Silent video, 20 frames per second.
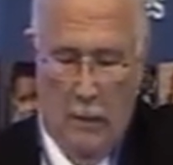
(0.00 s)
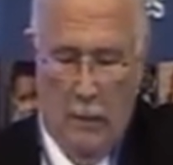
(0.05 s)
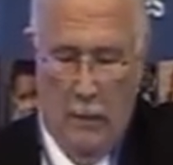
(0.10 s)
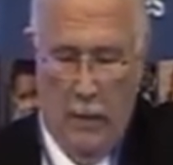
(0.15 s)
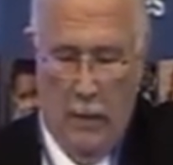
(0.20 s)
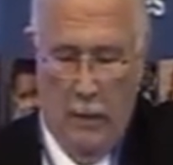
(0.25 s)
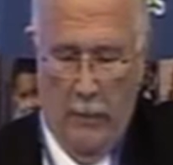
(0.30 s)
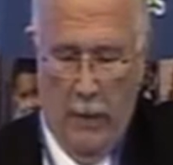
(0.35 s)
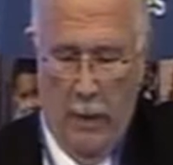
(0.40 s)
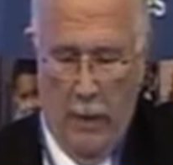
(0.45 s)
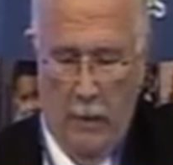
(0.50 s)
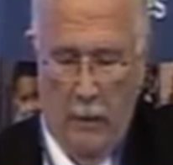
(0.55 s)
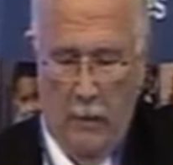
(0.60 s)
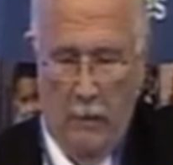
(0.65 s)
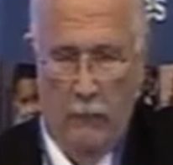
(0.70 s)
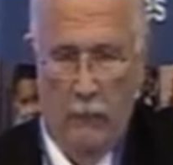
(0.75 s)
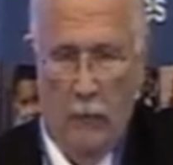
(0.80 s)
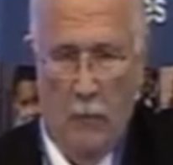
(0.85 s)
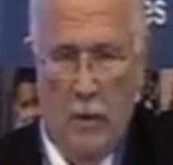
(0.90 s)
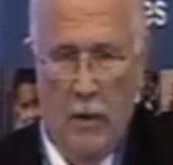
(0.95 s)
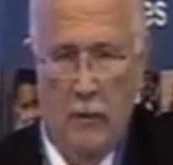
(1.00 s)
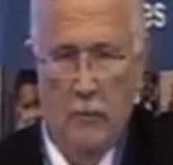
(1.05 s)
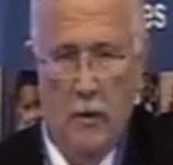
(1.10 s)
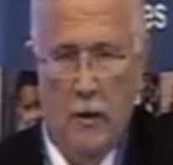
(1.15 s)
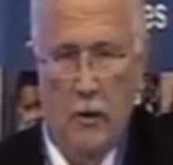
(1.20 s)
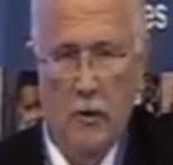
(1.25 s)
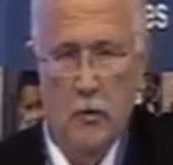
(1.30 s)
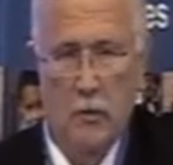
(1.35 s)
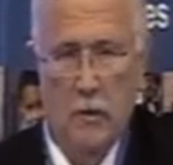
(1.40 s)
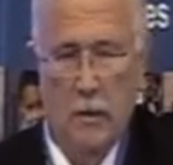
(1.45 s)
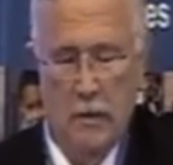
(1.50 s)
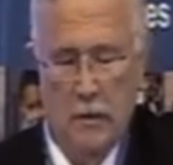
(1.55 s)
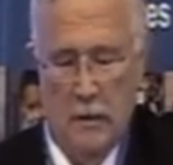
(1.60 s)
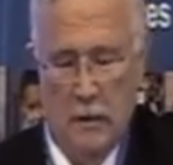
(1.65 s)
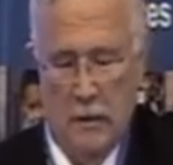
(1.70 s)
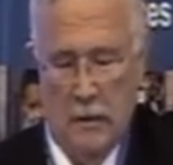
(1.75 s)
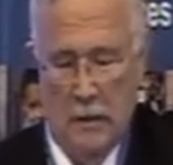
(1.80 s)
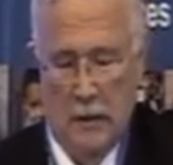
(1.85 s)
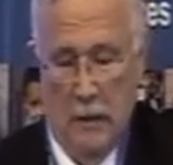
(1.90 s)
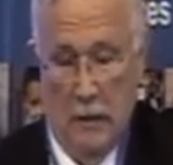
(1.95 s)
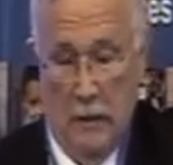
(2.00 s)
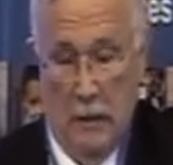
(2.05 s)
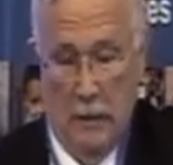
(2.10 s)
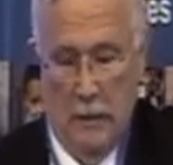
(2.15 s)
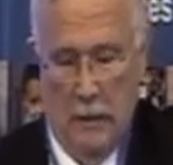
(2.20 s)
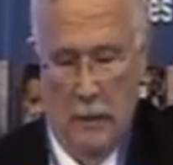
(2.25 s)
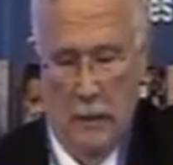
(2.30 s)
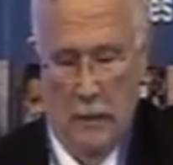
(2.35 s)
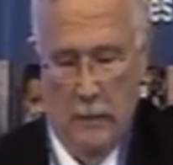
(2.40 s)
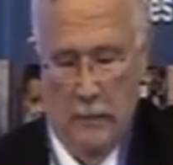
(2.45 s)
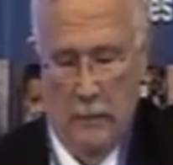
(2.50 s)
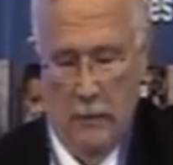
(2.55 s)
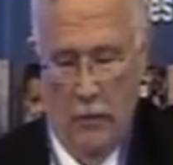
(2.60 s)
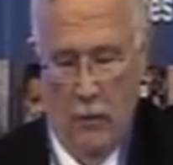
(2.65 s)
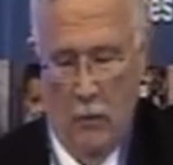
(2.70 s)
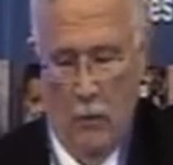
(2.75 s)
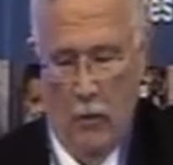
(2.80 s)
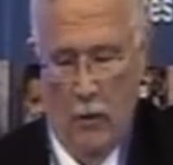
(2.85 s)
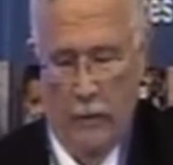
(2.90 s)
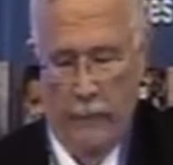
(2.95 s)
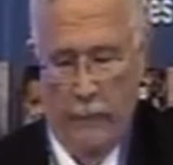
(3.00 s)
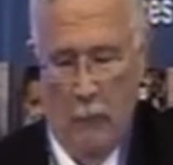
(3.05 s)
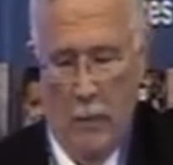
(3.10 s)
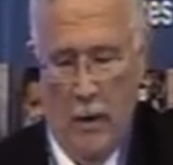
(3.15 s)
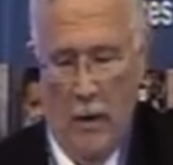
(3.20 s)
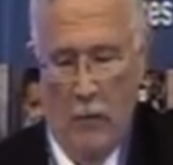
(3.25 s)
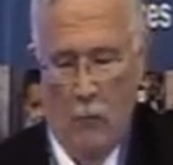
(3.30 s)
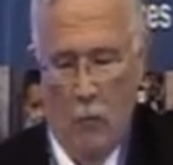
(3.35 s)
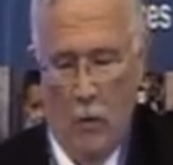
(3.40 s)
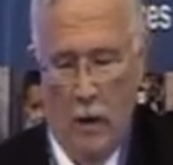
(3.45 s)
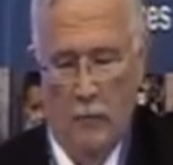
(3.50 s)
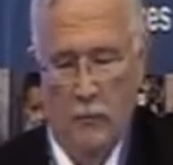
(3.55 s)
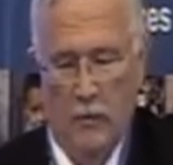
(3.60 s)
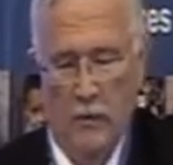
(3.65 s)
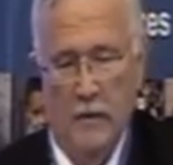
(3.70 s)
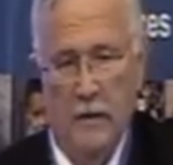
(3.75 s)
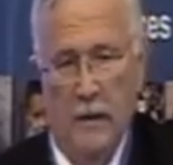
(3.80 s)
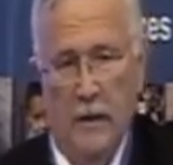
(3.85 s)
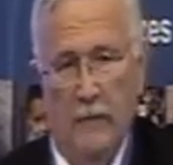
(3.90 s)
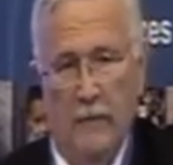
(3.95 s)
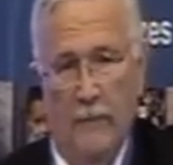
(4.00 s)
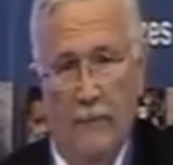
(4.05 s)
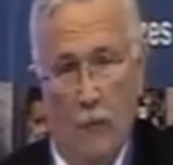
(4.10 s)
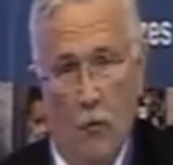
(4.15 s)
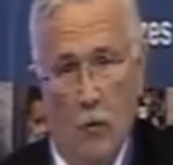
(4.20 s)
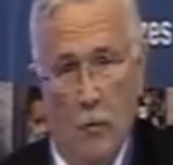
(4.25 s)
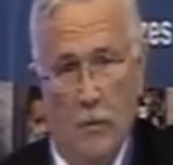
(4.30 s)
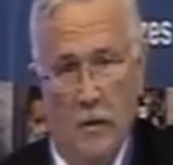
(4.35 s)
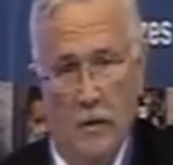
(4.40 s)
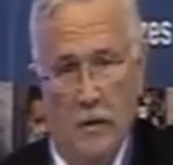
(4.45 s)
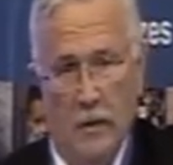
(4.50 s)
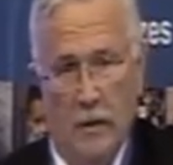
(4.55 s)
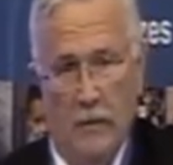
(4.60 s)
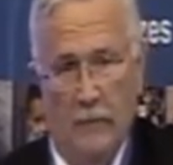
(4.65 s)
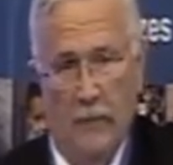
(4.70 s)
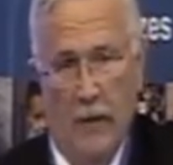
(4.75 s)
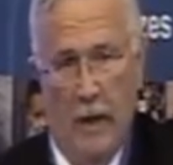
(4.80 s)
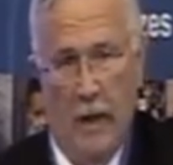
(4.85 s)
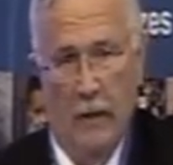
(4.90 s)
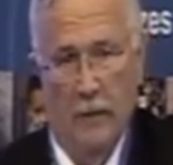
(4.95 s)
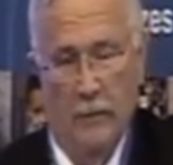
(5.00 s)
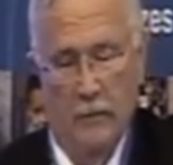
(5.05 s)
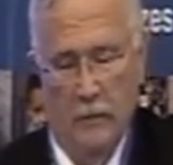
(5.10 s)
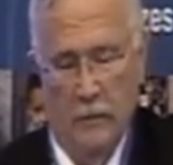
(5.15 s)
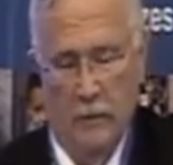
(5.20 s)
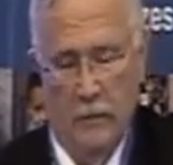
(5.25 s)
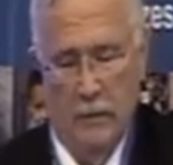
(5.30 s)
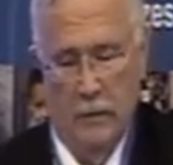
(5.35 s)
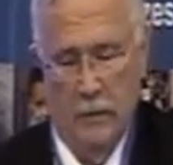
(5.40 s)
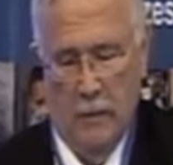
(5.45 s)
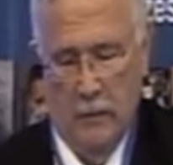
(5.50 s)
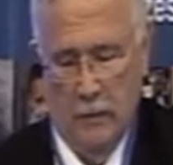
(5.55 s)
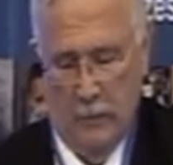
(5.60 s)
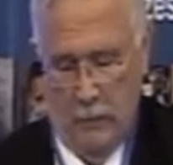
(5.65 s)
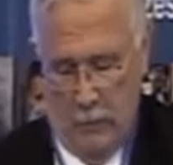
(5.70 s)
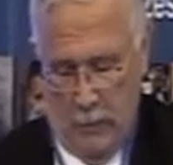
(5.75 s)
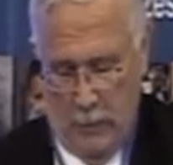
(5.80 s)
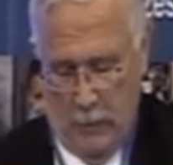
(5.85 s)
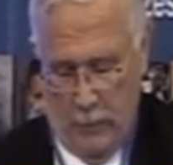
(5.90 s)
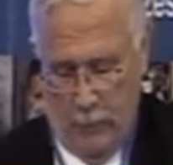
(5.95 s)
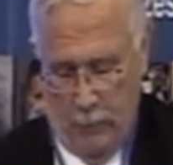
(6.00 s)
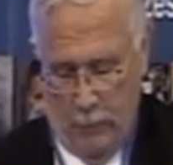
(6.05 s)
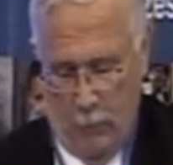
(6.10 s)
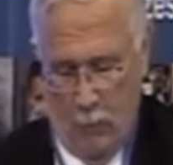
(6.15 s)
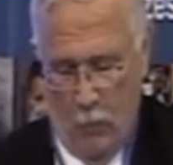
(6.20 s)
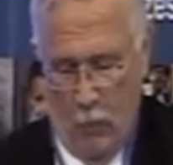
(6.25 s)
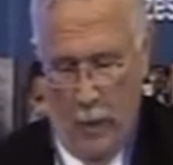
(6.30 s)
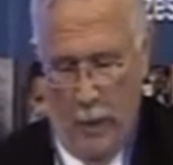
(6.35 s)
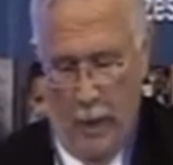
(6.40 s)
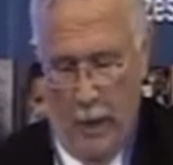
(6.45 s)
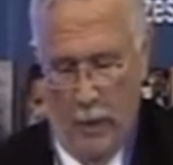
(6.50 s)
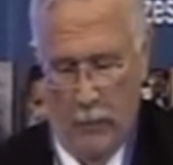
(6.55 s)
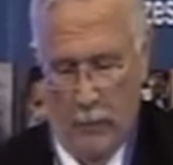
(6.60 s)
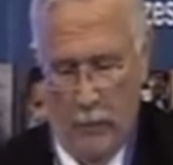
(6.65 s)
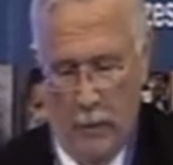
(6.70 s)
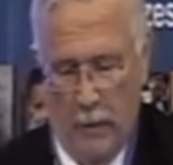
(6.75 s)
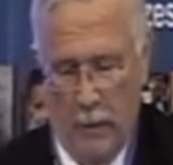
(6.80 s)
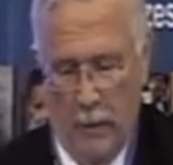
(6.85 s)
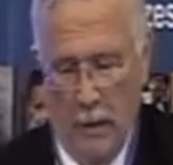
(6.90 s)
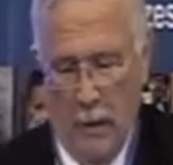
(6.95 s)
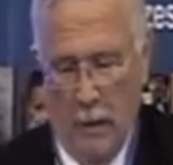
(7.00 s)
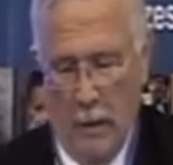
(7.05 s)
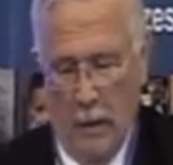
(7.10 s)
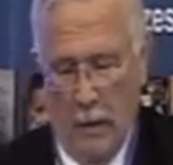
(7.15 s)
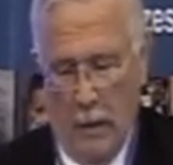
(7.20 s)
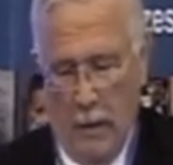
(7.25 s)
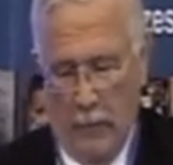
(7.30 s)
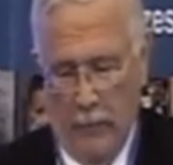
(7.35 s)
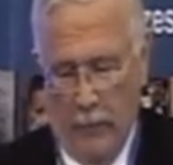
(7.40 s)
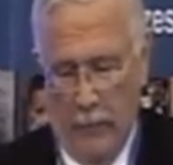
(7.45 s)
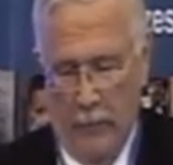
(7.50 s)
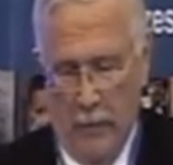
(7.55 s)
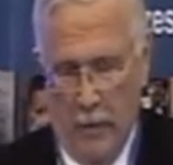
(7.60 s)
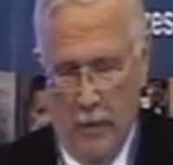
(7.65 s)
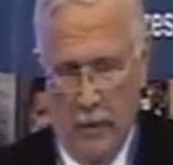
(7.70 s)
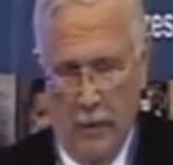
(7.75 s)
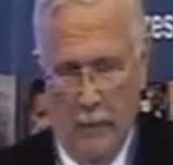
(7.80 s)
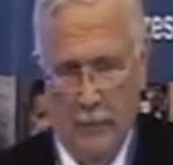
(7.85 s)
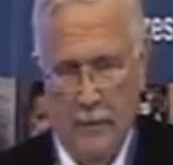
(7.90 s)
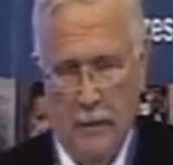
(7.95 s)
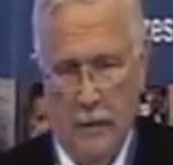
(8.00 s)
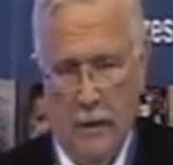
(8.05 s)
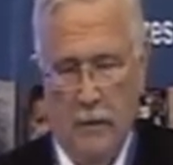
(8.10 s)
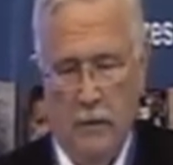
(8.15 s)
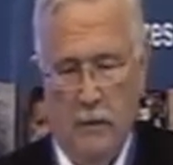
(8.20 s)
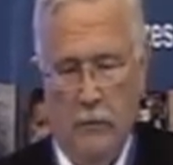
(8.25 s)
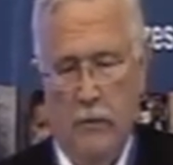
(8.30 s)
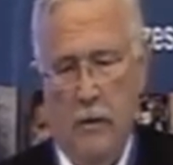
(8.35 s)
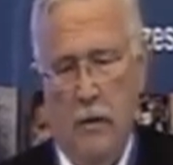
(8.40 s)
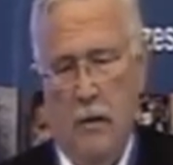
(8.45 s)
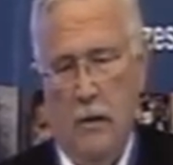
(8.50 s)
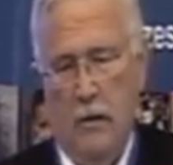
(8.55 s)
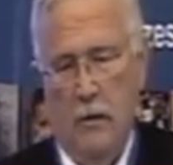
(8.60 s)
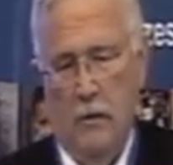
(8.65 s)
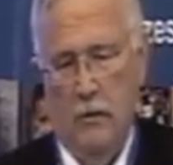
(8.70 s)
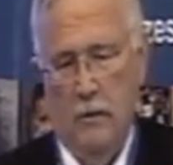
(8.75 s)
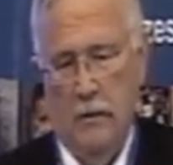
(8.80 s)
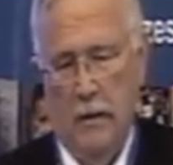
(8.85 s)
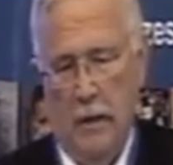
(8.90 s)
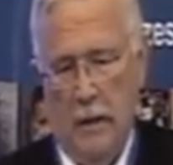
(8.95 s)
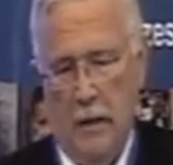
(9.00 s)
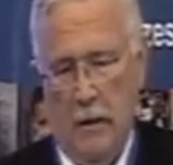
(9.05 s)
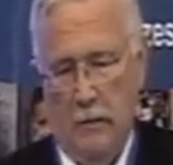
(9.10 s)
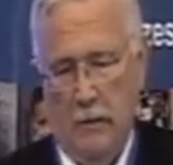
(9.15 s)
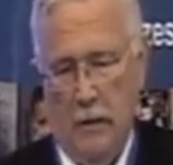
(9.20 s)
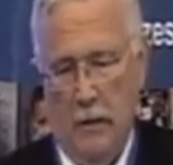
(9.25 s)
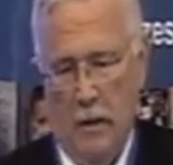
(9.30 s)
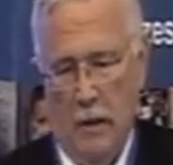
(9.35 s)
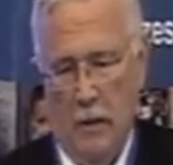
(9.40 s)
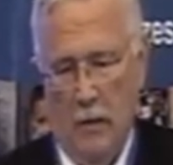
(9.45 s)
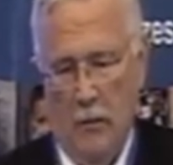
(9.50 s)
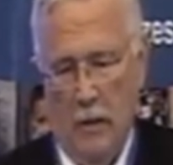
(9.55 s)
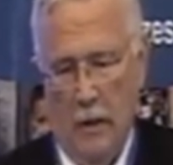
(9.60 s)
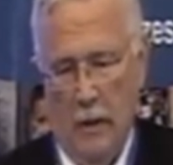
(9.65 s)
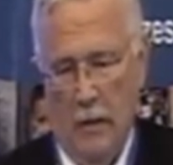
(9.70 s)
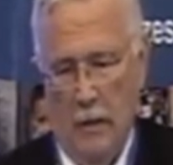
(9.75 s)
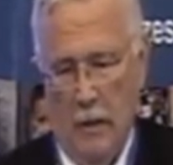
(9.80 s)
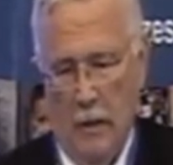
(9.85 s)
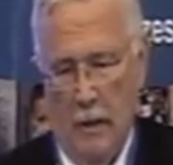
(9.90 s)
Now the error on repeat measurements is on the order of about 1%, 4% fat, so it's quite accurate. And we've done enough studies over the years now to know that